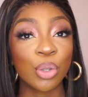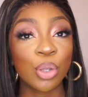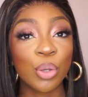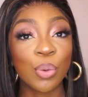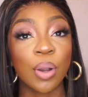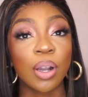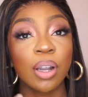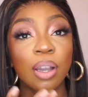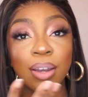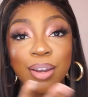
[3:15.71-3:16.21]

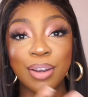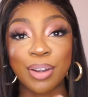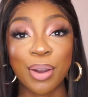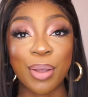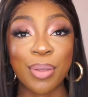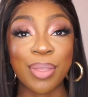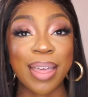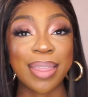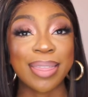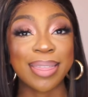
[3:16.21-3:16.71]
you are going to
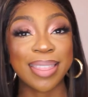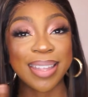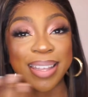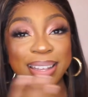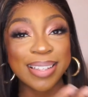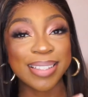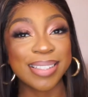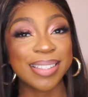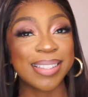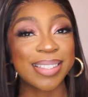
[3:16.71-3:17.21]
know that
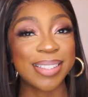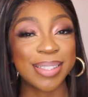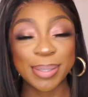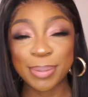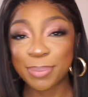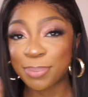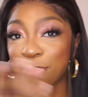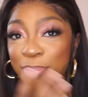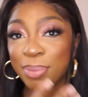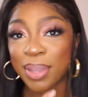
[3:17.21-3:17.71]
this
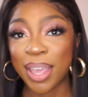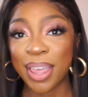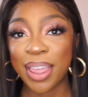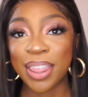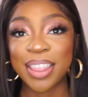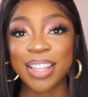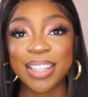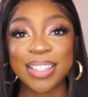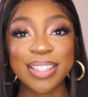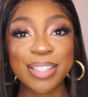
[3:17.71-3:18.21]

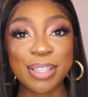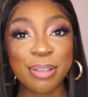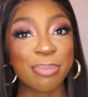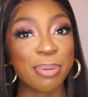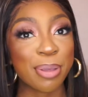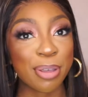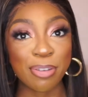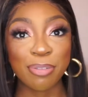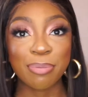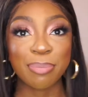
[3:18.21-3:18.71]
is a
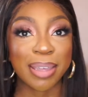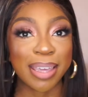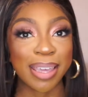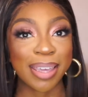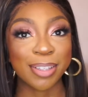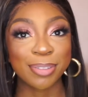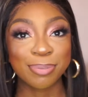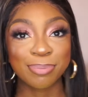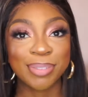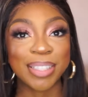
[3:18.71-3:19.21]
bit of me.